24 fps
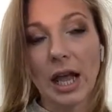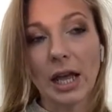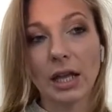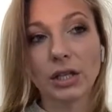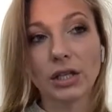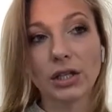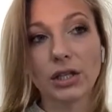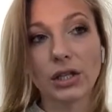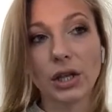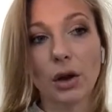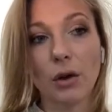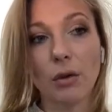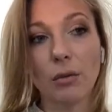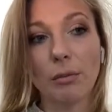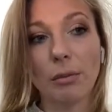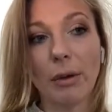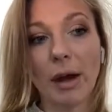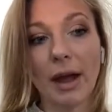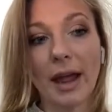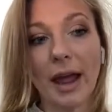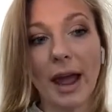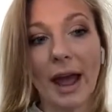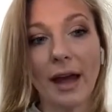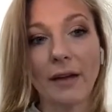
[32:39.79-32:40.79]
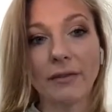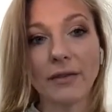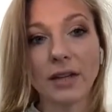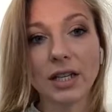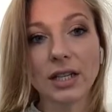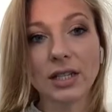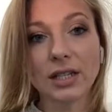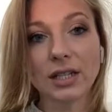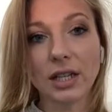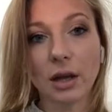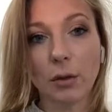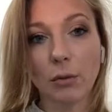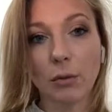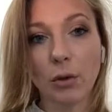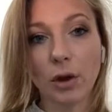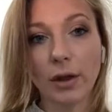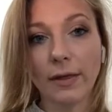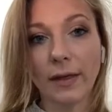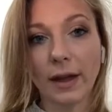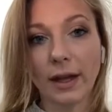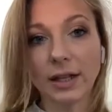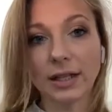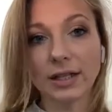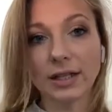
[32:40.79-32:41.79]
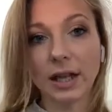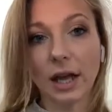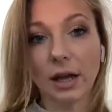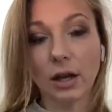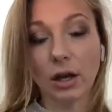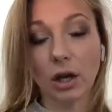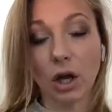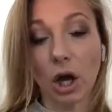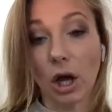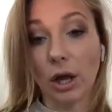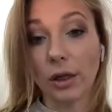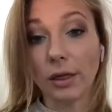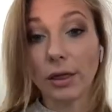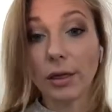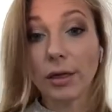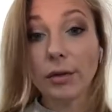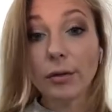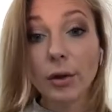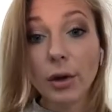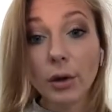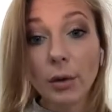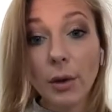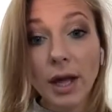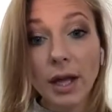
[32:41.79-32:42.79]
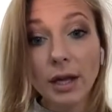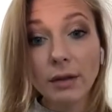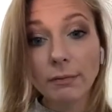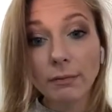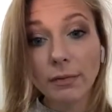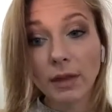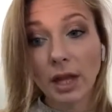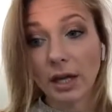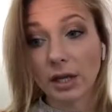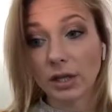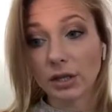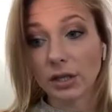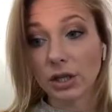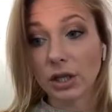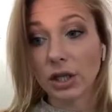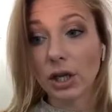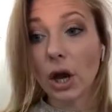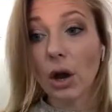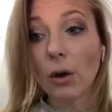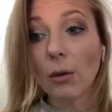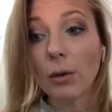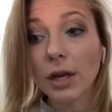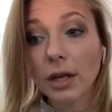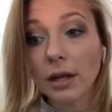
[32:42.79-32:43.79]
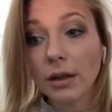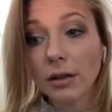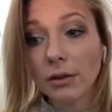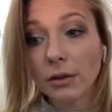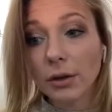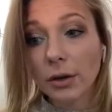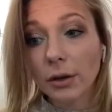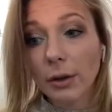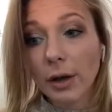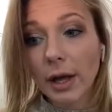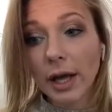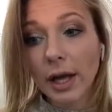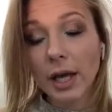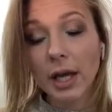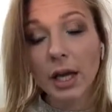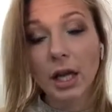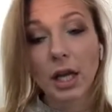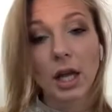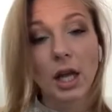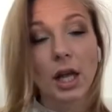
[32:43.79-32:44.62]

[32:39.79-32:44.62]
And so by having someone that's gone through it, that is going through it,